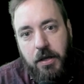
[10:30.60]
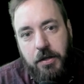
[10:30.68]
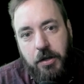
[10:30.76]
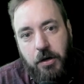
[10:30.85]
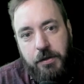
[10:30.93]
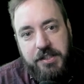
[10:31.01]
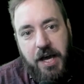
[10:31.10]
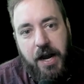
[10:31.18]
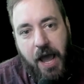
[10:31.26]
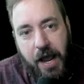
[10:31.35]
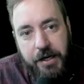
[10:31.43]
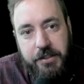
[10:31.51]
you know, it's not
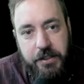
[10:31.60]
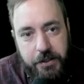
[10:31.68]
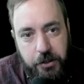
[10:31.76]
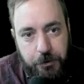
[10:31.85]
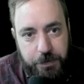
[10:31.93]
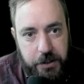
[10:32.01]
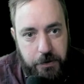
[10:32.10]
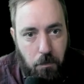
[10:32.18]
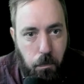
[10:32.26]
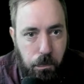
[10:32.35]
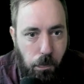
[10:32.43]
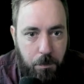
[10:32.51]
actually looping,
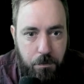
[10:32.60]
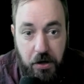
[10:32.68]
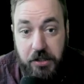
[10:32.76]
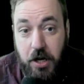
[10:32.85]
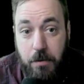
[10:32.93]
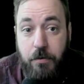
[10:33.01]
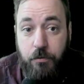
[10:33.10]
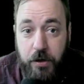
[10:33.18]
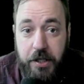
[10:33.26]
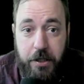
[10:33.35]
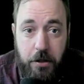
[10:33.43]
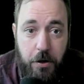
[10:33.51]
but it's coming
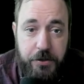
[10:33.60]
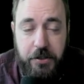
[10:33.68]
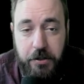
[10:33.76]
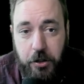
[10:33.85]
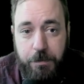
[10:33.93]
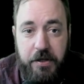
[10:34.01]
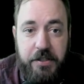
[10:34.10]
really close to looping.